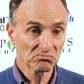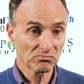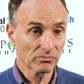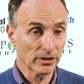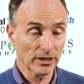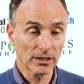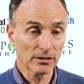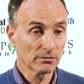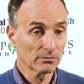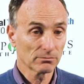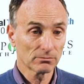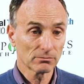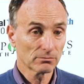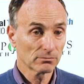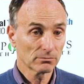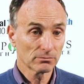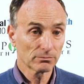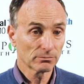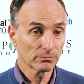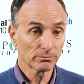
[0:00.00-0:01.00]
than
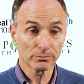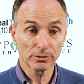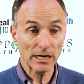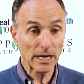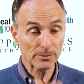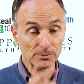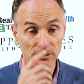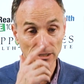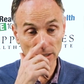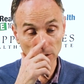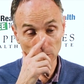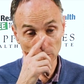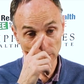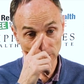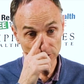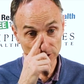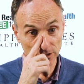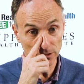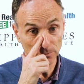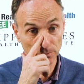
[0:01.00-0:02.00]
perhaps anywhere
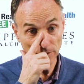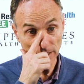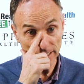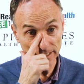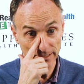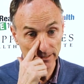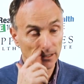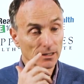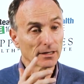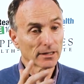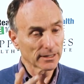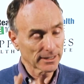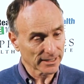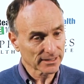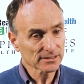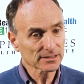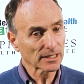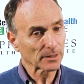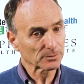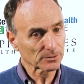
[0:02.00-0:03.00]
else on the planet
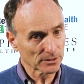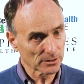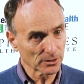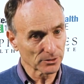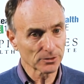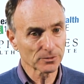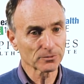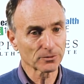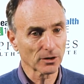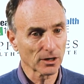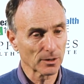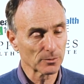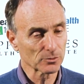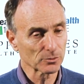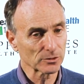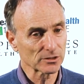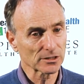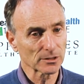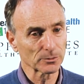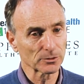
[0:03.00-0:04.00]
except in other farms
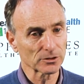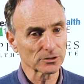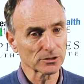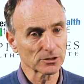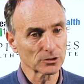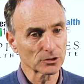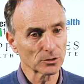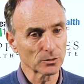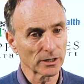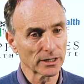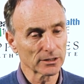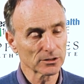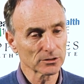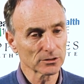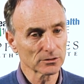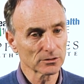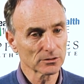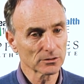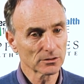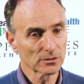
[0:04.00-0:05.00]
with similar
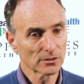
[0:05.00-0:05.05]
situations.